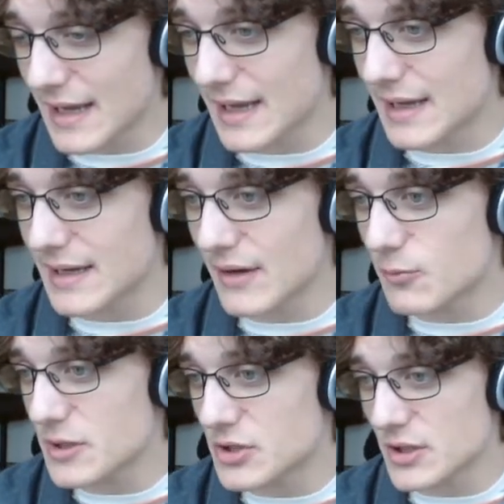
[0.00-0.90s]
and if
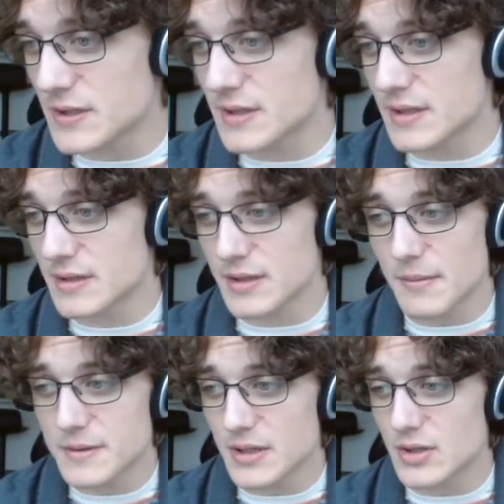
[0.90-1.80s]
we just
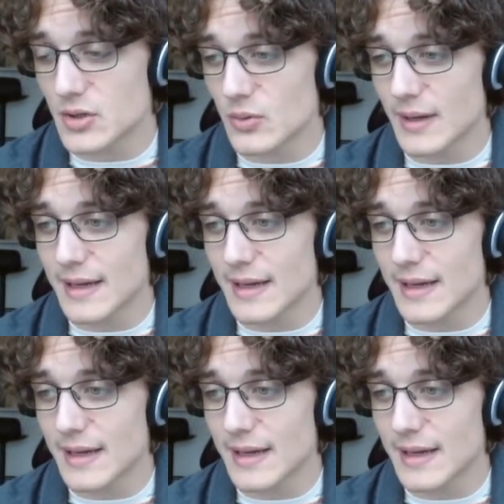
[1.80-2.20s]
substitute